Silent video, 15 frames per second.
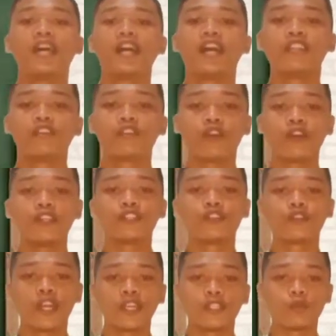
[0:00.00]
and you're going to
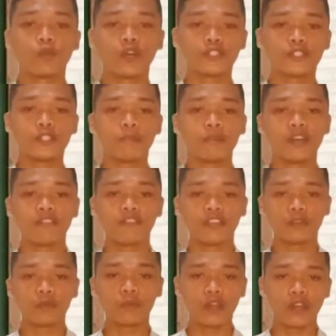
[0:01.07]
guess what's the perfect
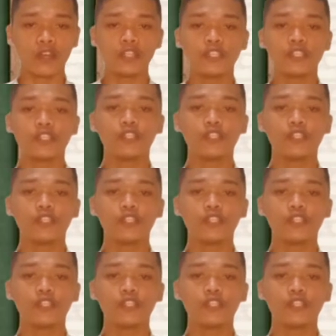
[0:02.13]
bird